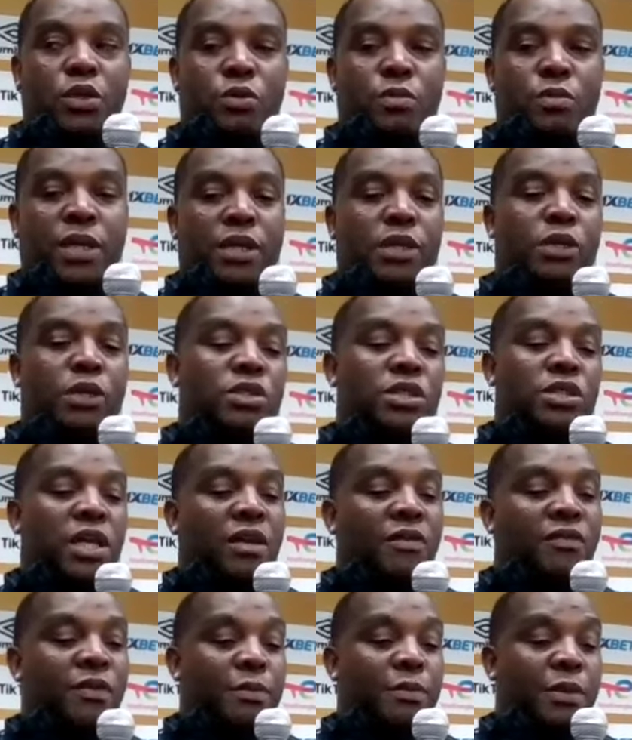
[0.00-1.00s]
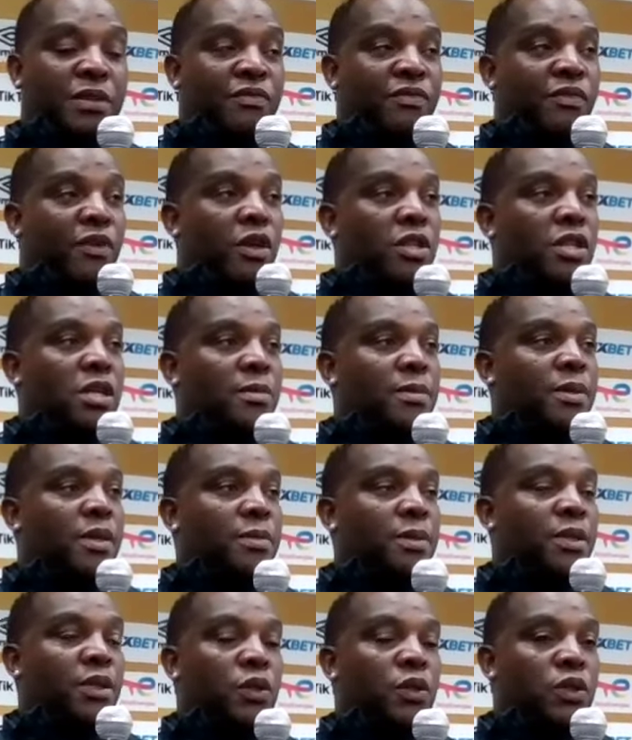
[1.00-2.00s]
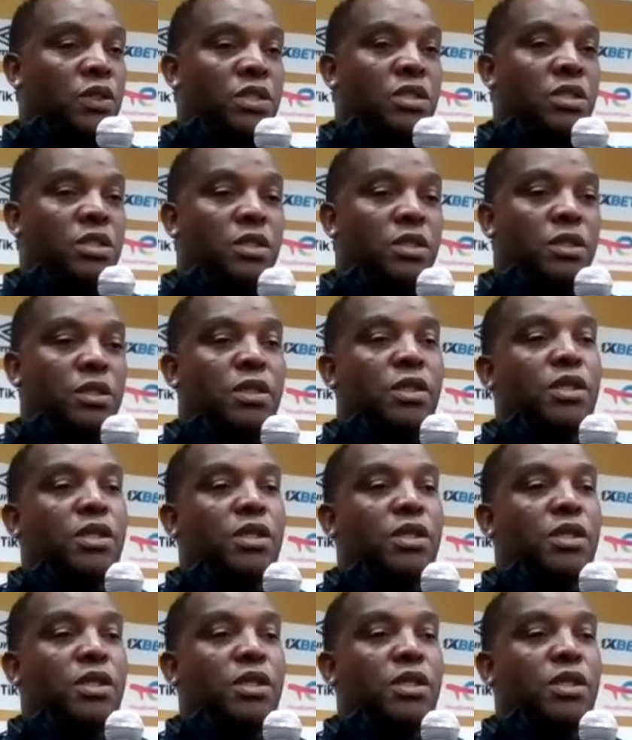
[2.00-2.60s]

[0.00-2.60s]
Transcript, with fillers: you make yourself a bit vulnerable because